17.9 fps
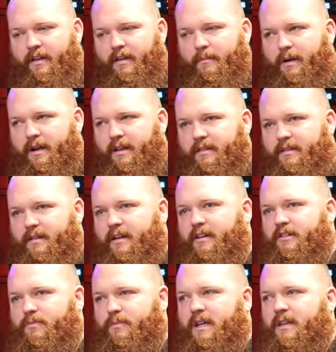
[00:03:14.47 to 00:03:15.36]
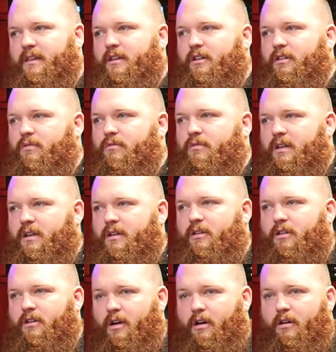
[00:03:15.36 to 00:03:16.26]
but it does mean that you
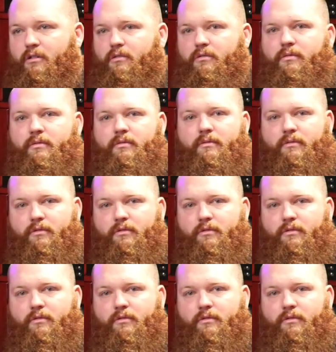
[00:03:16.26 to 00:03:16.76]
did go,